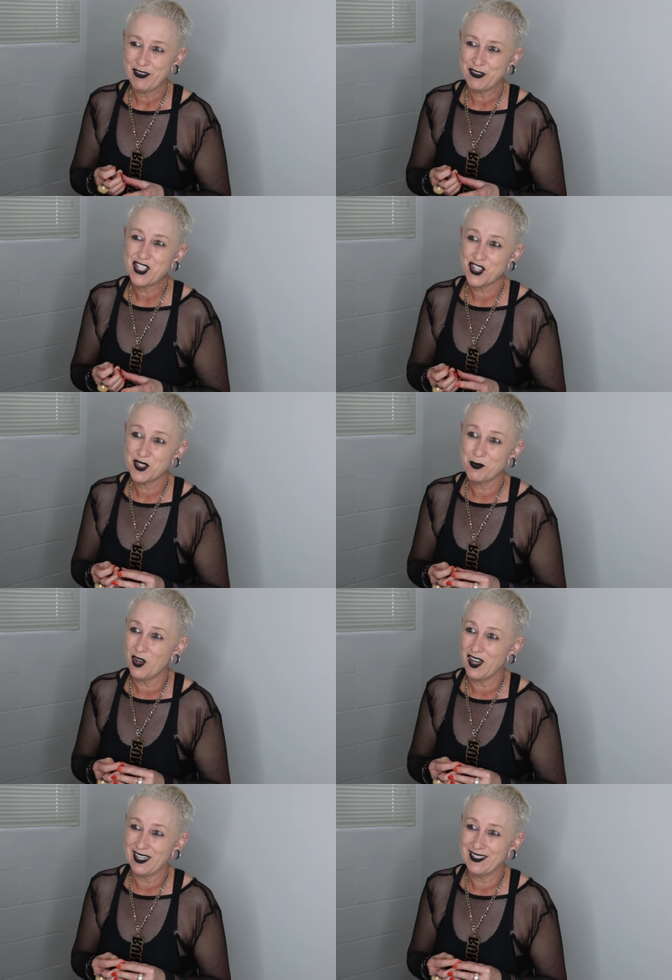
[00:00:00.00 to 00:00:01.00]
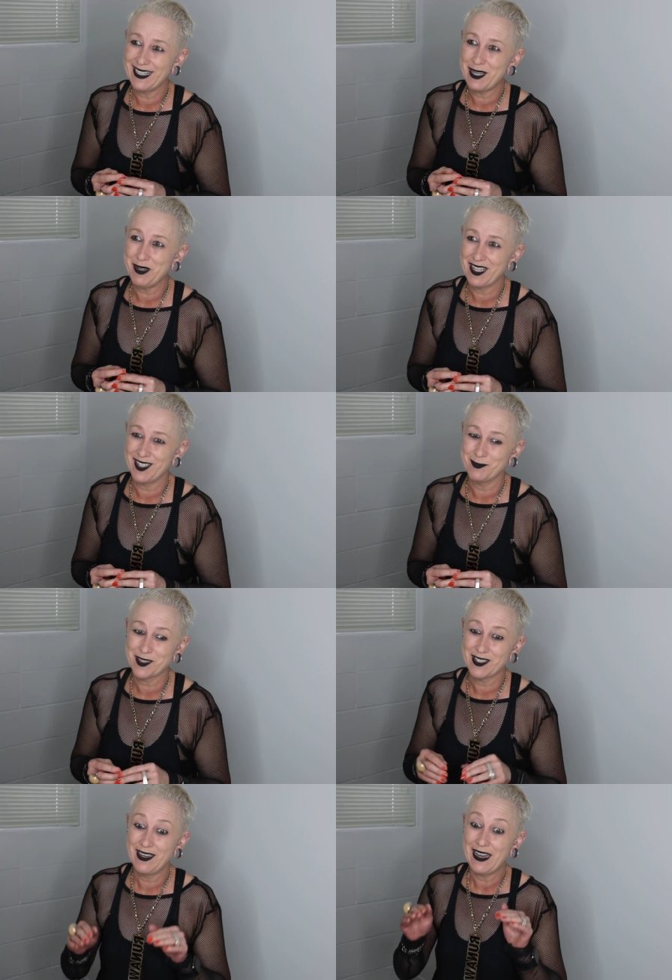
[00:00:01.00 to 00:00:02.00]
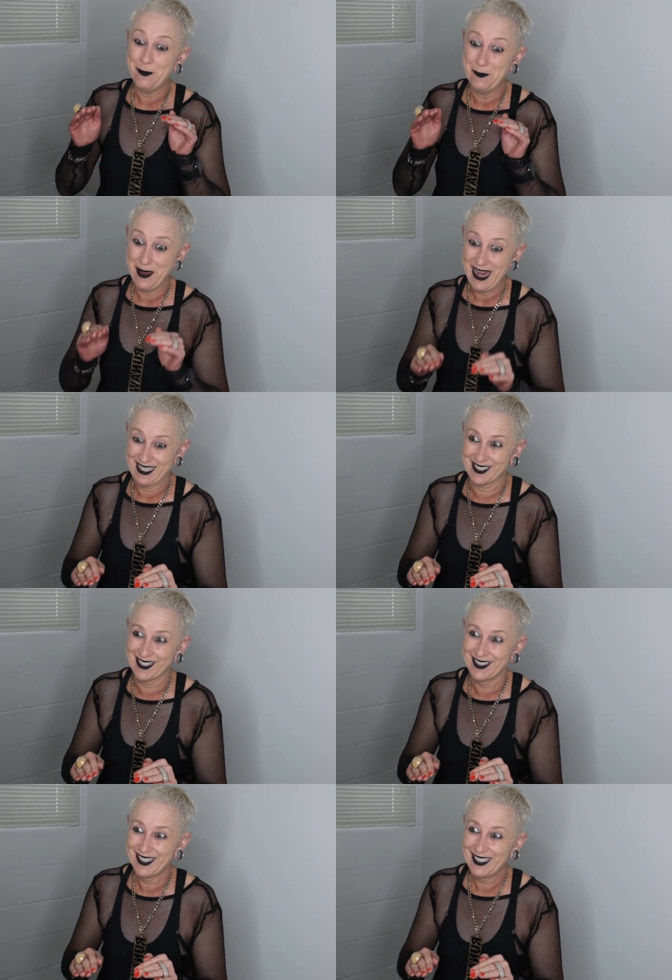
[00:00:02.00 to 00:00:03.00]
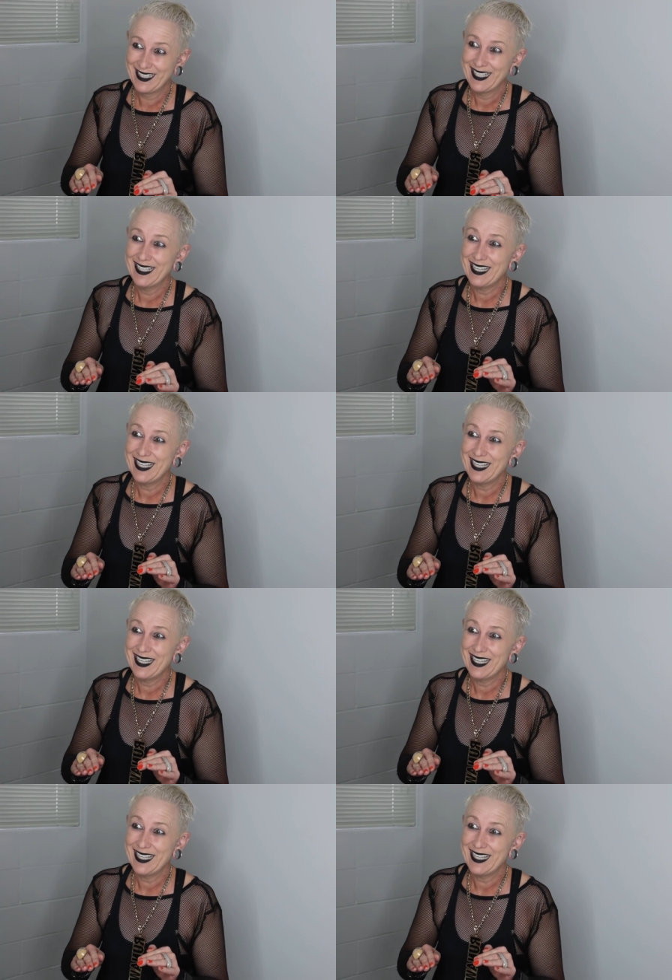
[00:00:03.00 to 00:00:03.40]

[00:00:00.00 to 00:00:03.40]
If he chews mine, he becomes a mess. Yep.